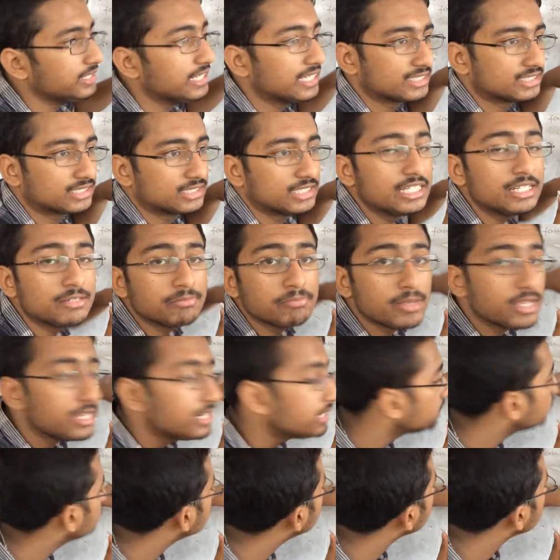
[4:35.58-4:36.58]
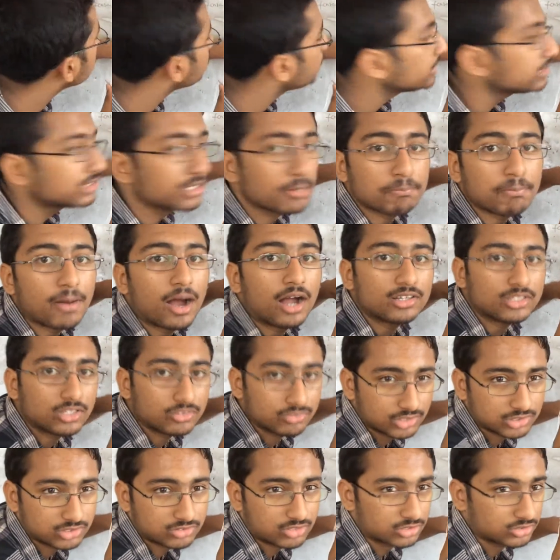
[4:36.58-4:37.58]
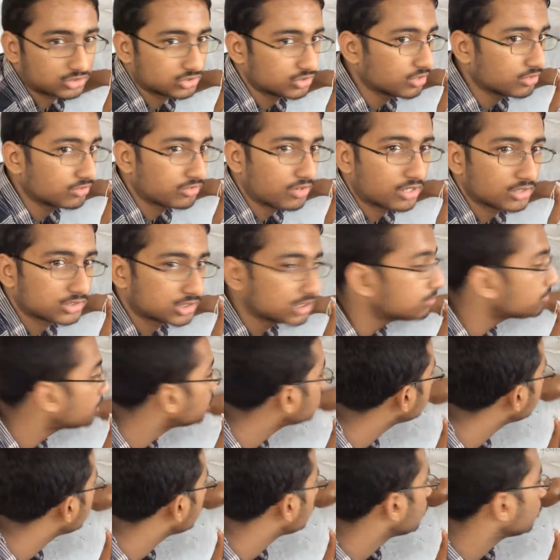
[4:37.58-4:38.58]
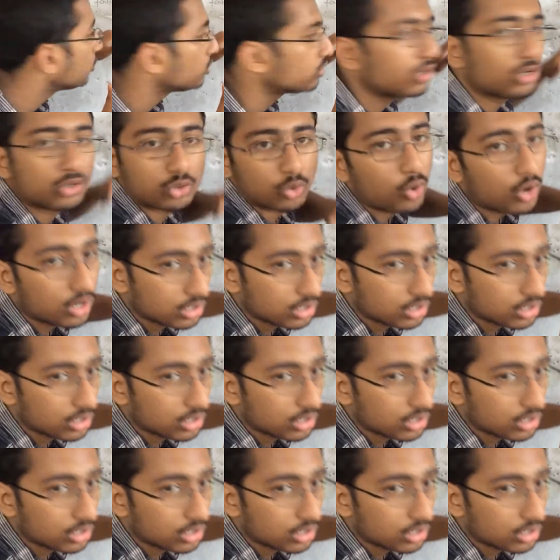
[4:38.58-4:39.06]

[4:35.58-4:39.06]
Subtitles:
Yes, it determines a part of the structure of the function, but not